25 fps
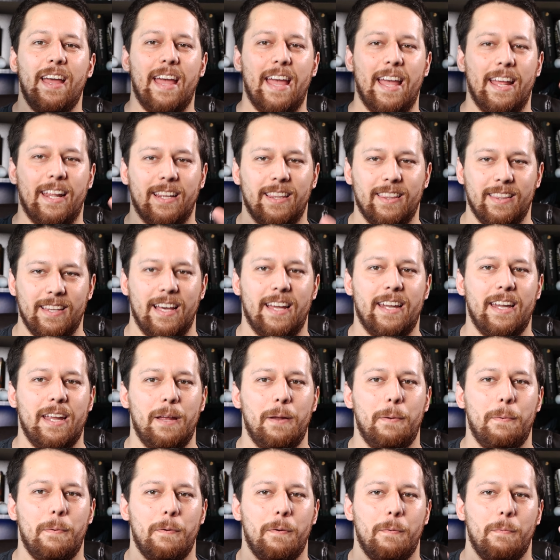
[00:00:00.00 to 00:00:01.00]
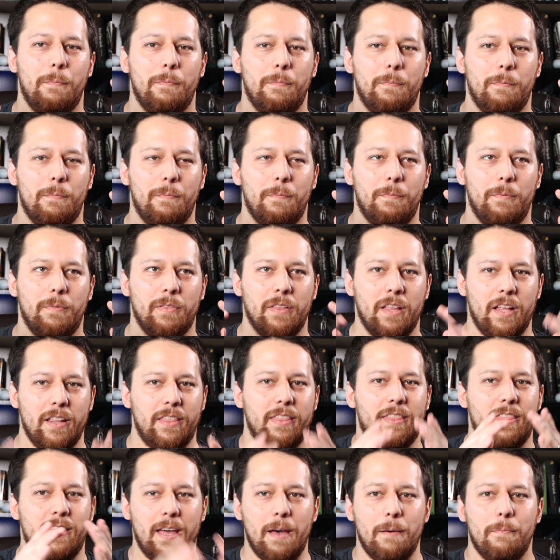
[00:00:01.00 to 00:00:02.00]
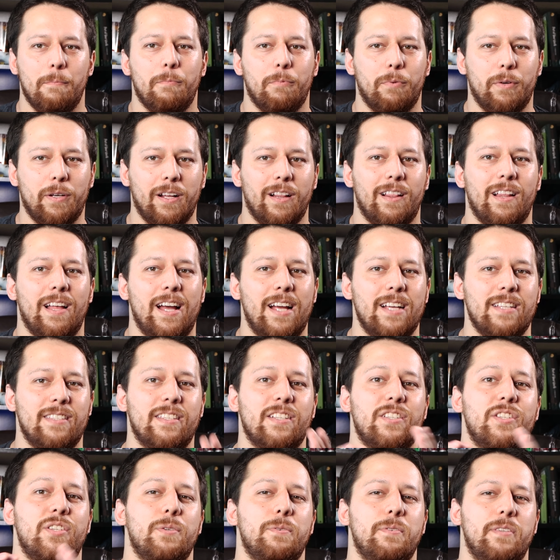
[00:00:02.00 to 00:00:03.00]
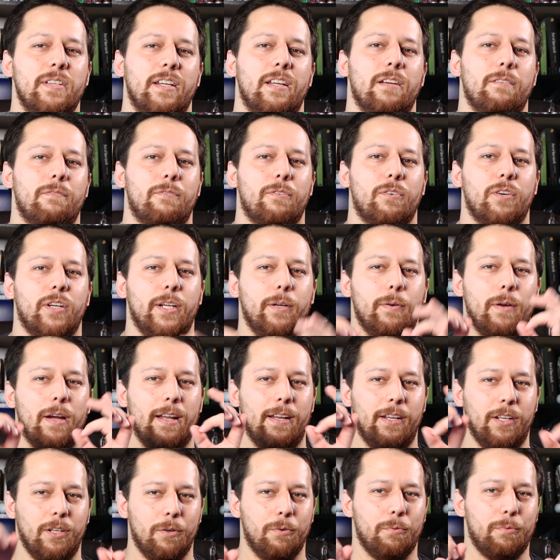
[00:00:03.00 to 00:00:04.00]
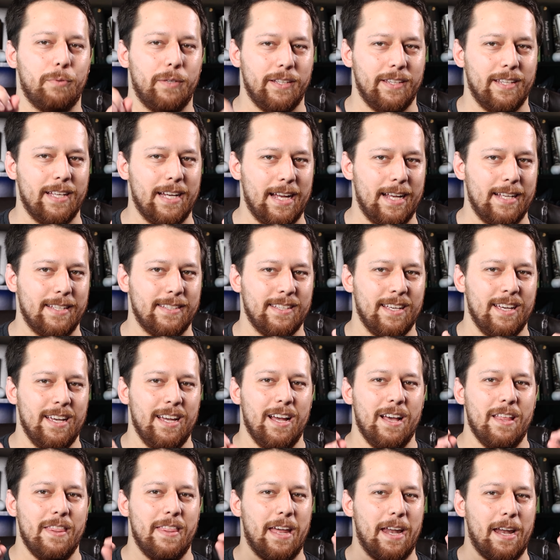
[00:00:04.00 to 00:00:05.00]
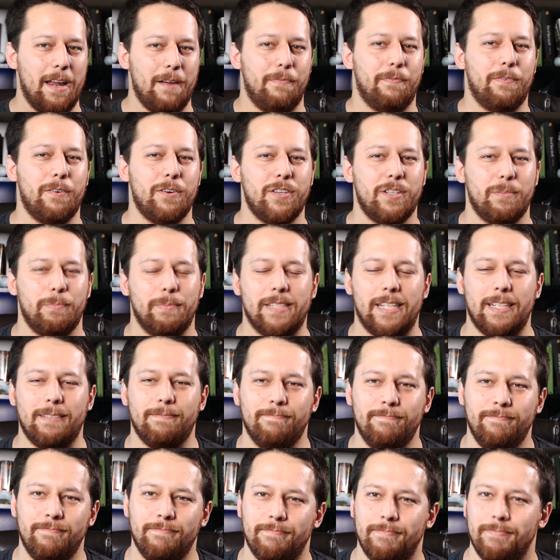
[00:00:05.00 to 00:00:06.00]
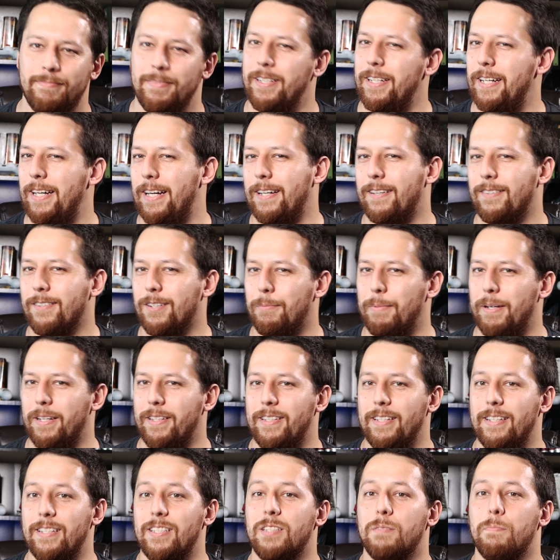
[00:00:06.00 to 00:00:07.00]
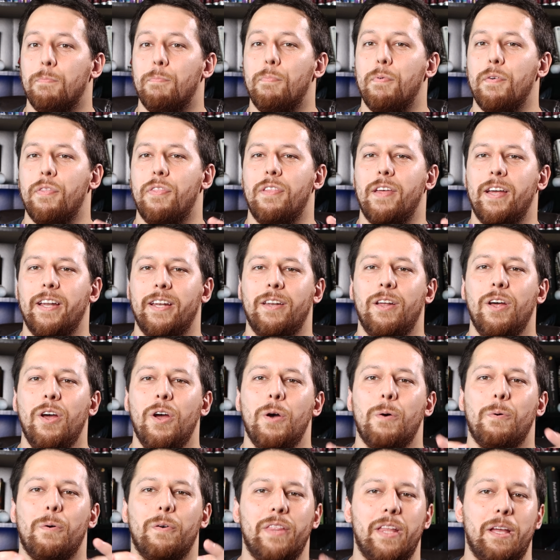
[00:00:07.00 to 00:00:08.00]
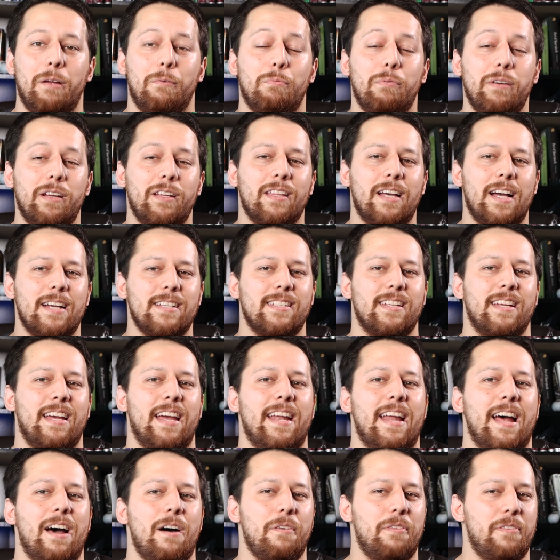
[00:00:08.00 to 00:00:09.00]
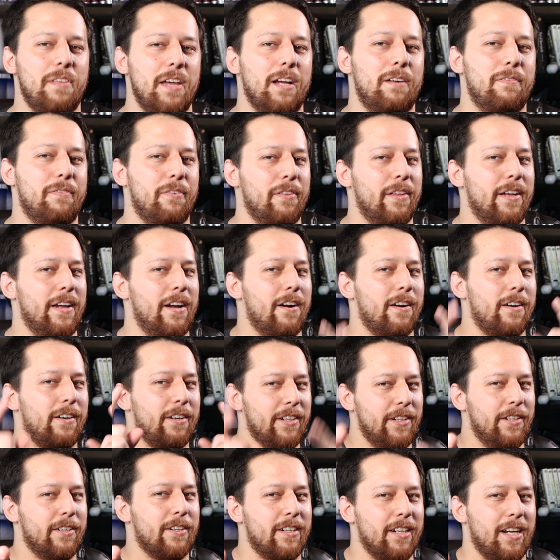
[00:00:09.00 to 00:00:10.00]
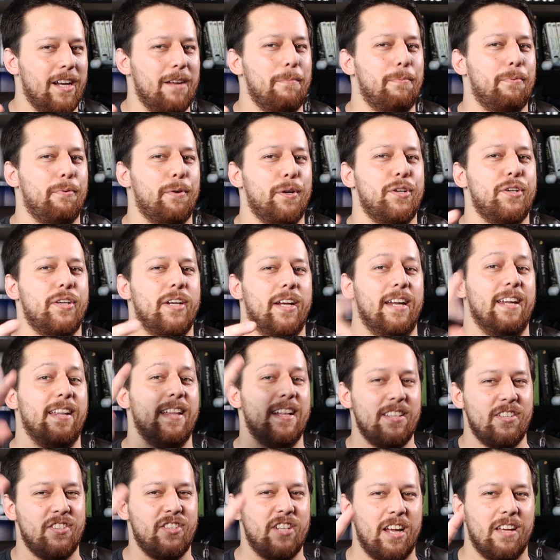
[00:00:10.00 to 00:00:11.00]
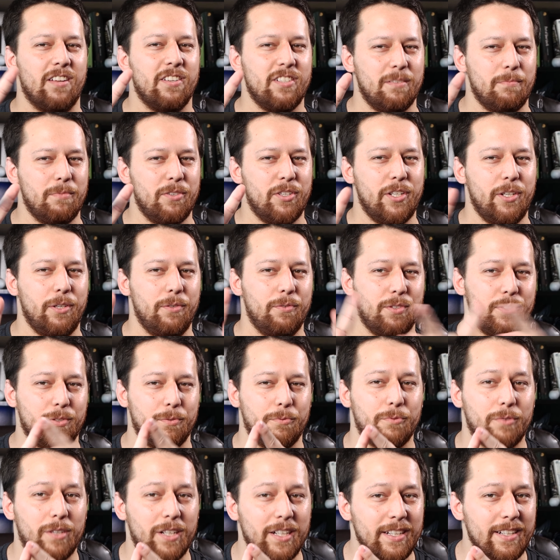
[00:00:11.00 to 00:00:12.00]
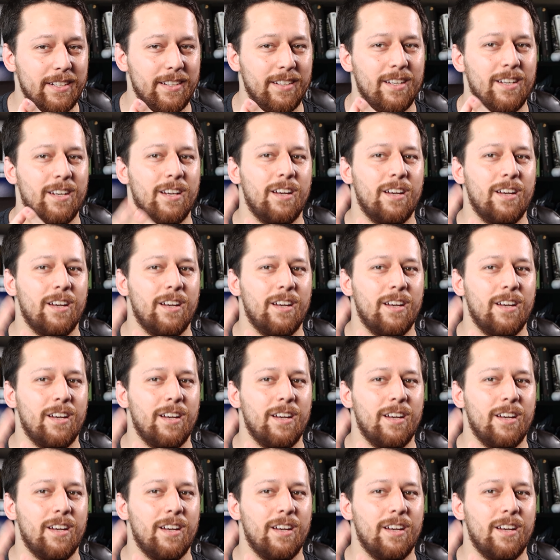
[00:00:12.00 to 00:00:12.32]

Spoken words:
and let them realize that you did it for you. And you'll realize that at first you're like, I don't know about this. But then when they realize it and how thankful they are, you're going to appreciate it. That's challenge number 2. So 1,